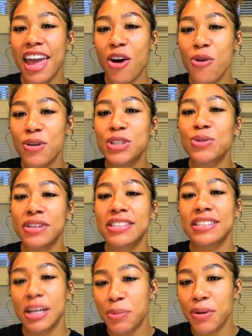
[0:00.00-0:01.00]
always want to
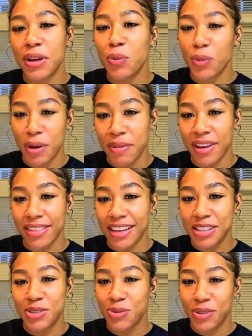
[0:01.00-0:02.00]
separate women.
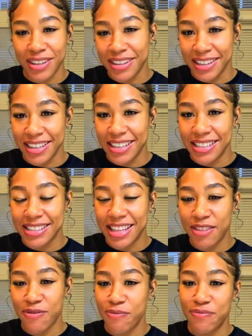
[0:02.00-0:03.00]
That's what it is.
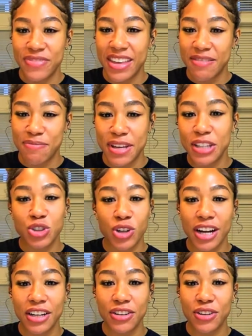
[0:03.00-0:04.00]
They've been
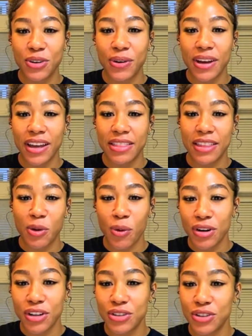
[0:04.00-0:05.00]
trying to do it. They
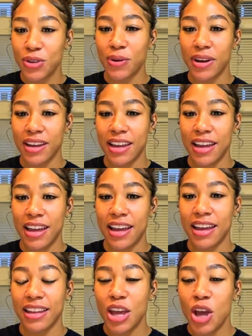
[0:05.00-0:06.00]
want to do it,
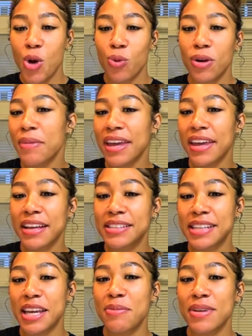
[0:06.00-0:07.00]
and we're making
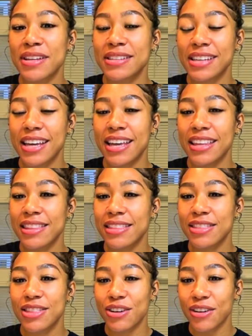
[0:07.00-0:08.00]
statements,
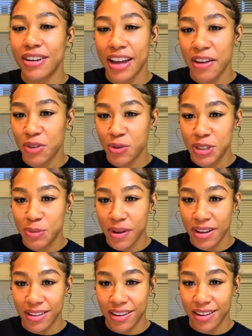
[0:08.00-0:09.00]
and they're gonna have to
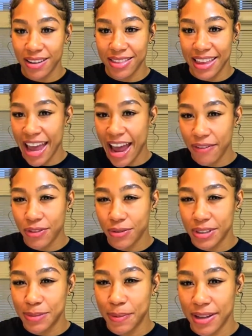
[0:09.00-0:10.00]
respect it. They have to
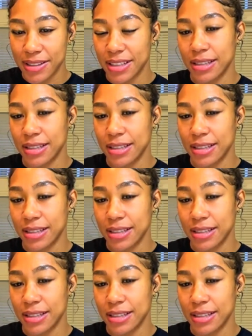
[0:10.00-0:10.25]
respect it.